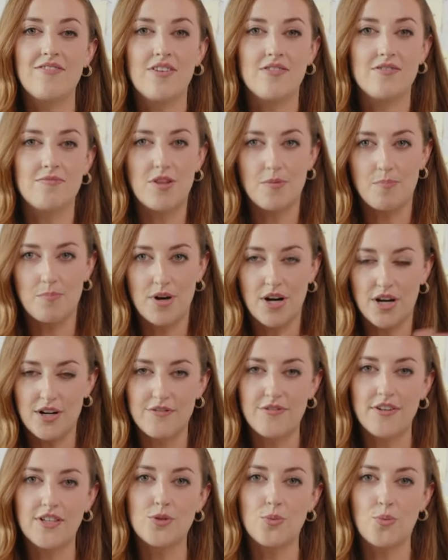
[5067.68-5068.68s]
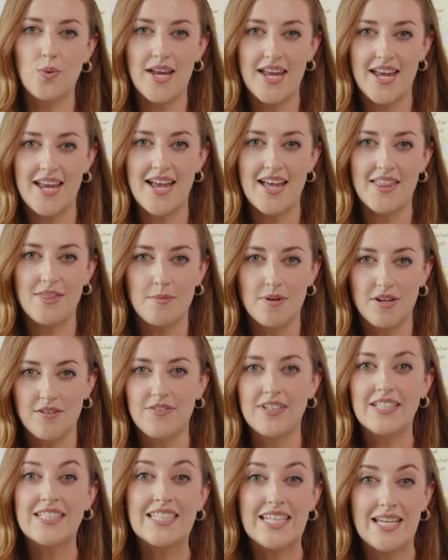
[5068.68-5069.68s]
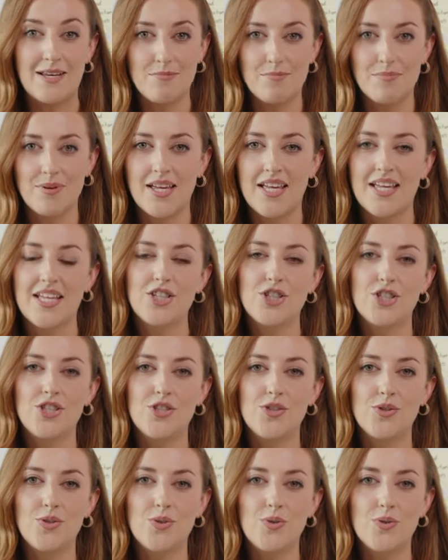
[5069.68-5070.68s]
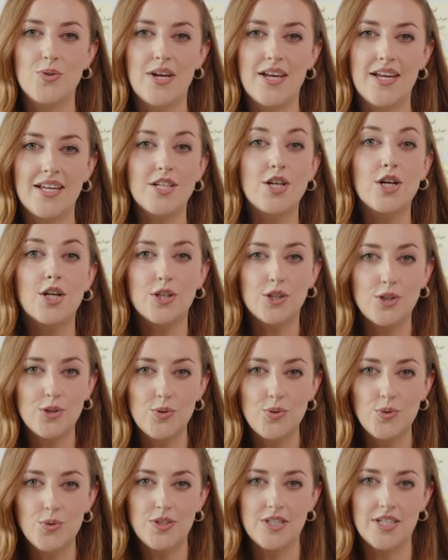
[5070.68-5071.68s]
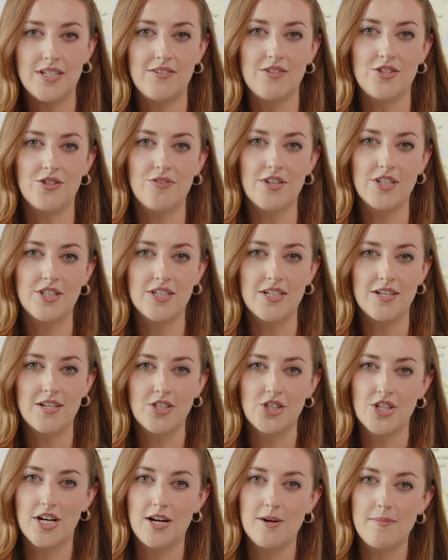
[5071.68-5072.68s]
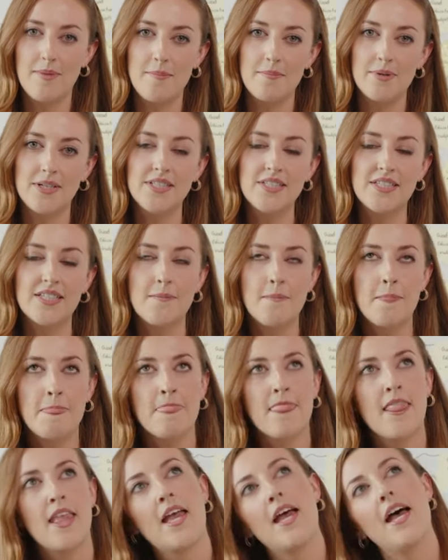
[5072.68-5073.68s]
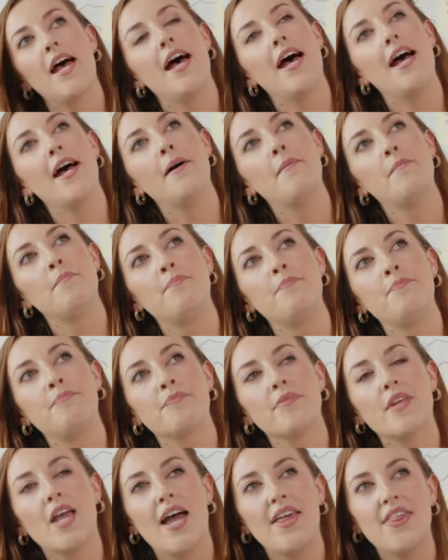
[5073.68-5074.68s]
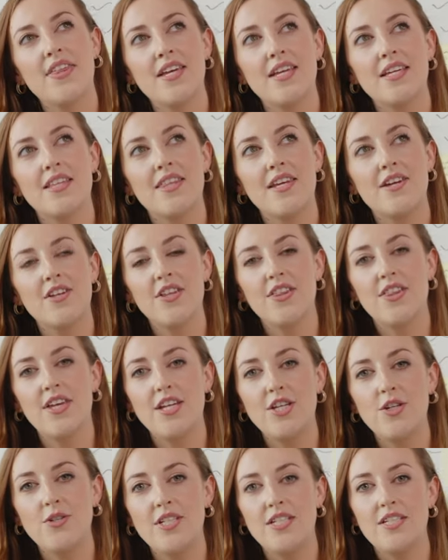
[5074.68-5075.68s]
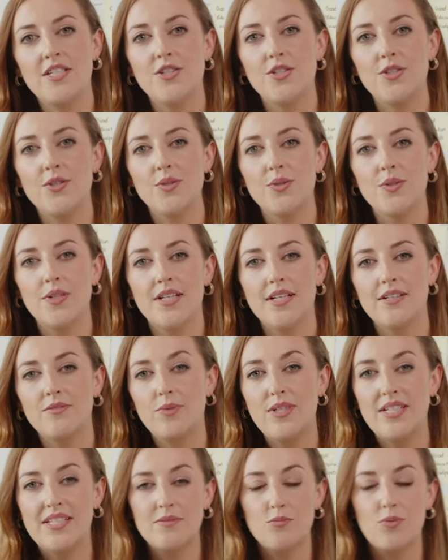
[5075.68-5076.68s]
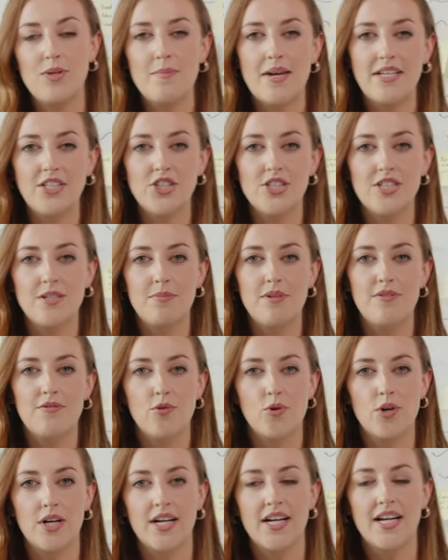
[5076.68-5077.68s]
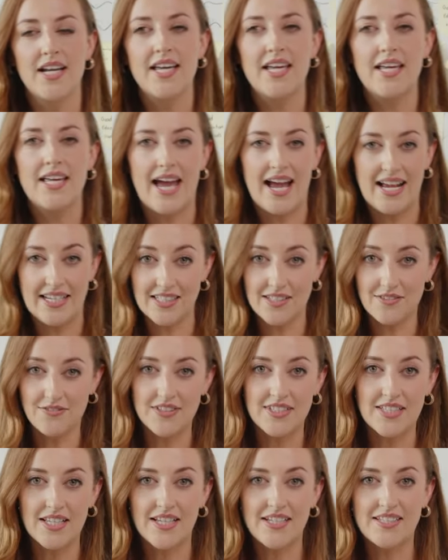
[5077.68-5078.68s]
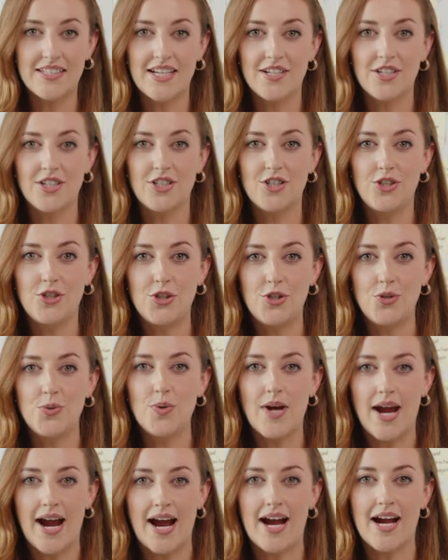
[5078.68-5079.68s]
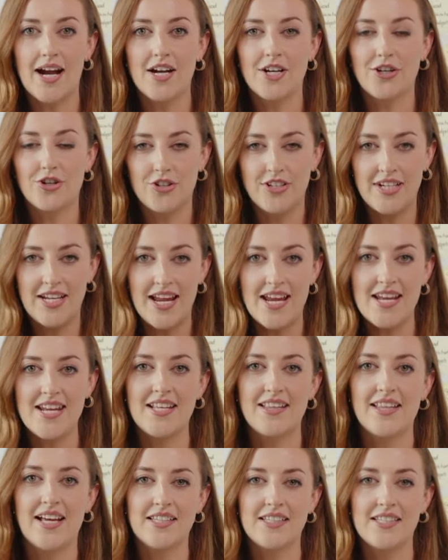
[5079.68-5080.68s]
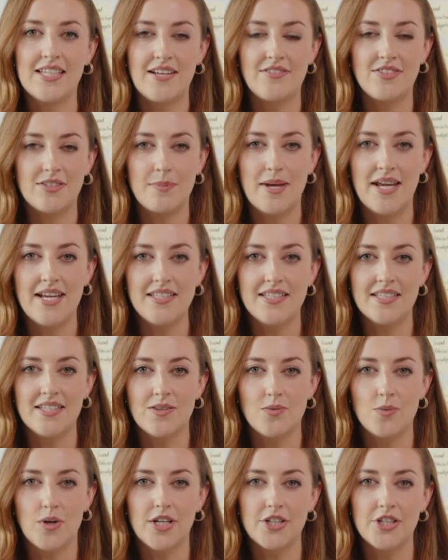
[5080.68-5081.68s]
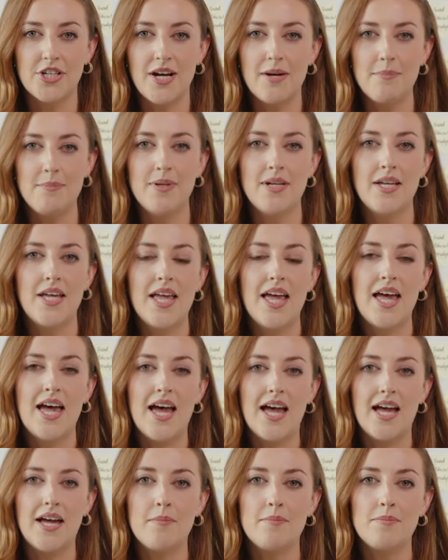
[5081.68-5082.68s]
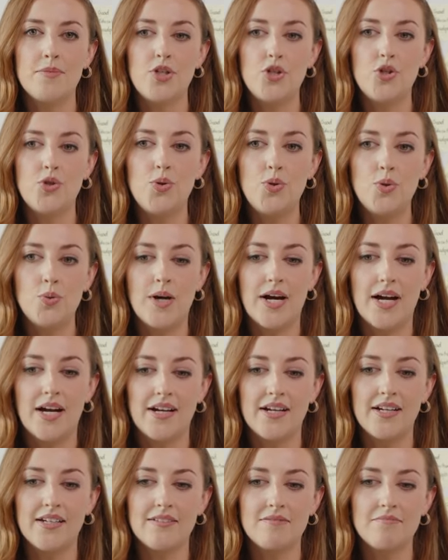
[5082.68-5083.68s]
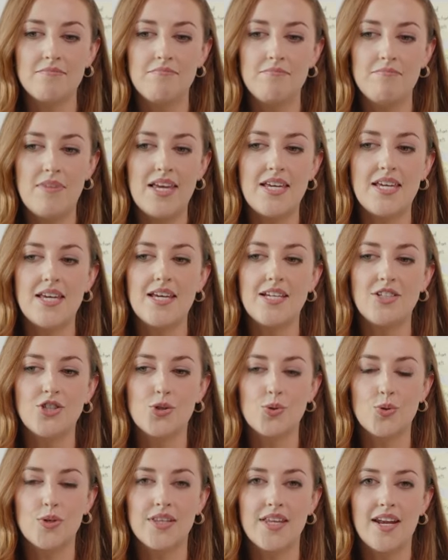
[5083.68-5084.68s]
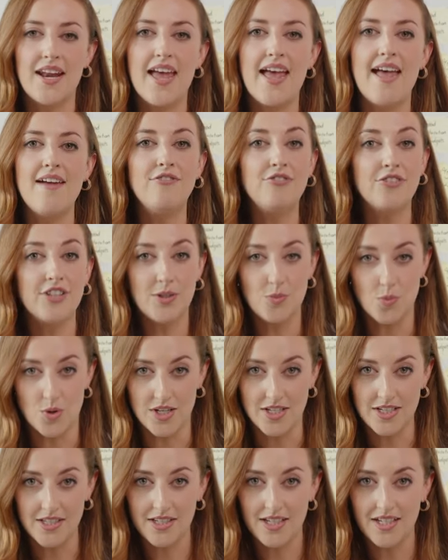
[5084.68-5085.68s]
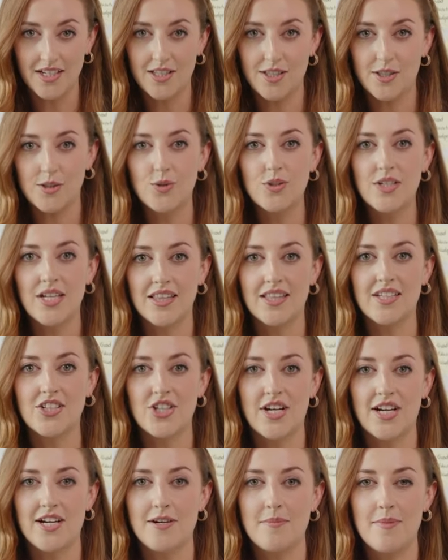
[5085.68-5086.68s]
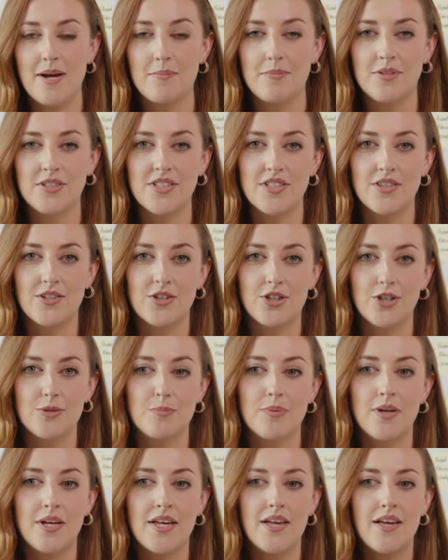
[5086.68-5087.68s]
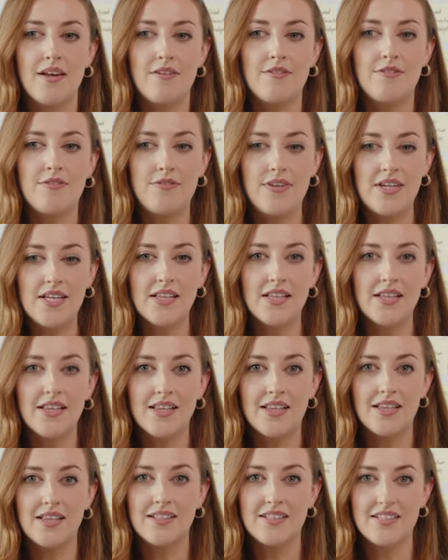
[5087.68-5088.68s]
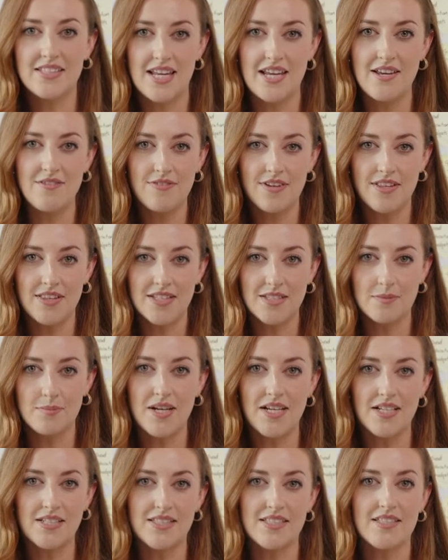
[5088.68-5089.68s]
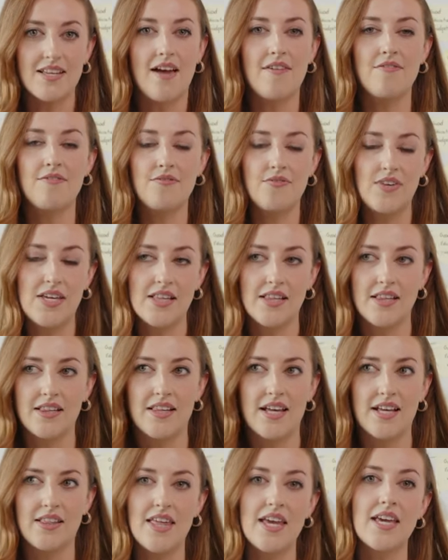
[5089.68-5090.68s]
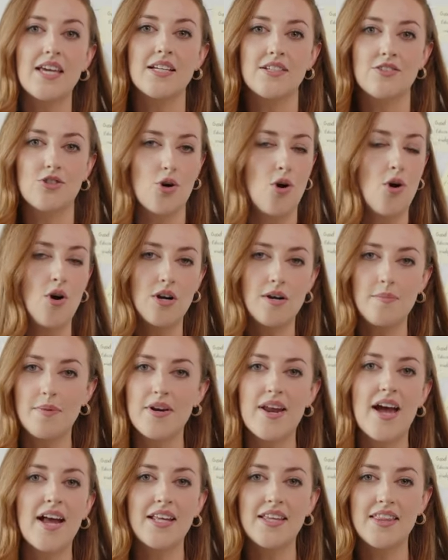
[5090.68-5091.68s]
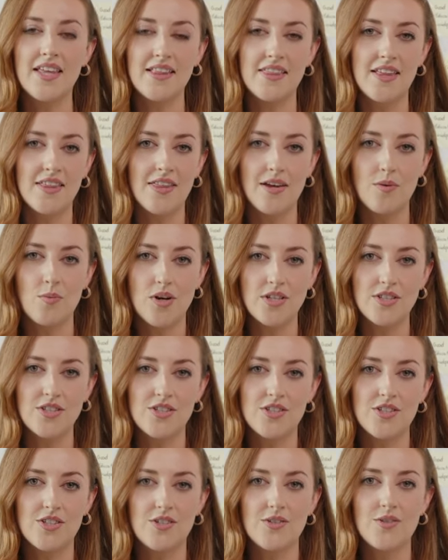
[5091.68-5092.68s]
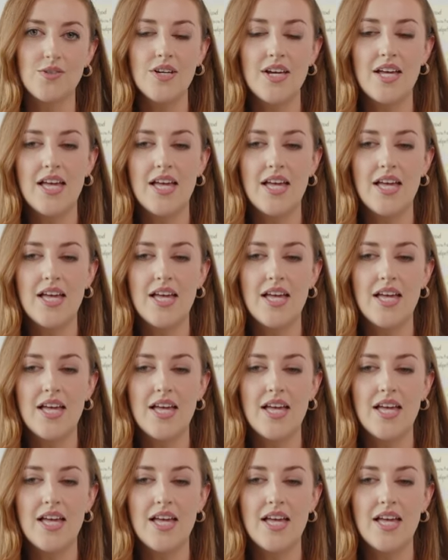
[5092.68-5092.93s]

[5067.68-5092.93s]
the perfect way and the perfect tip to include introverted and shyer members. I think the other thing you need to do, we mentioned it before, as the facilitator, you are creating that safe space in the workshop. You are making sure that everyone, including the shyer members in the group, feel safe in the space and feel like they can talk about anything that they want to.